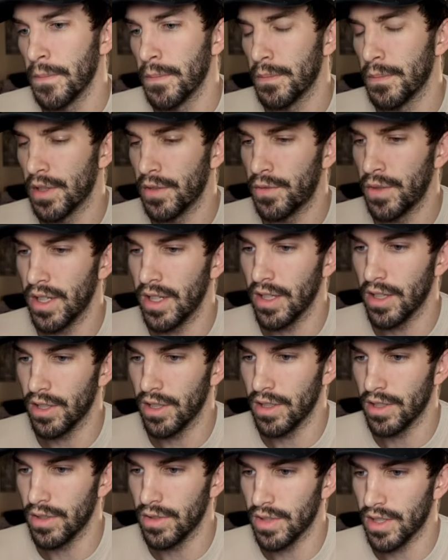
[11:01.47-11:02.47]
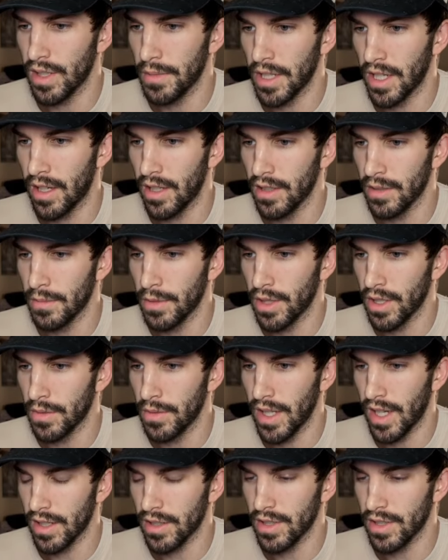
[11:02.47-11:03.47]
But if we get good news coming out in the morning, we actually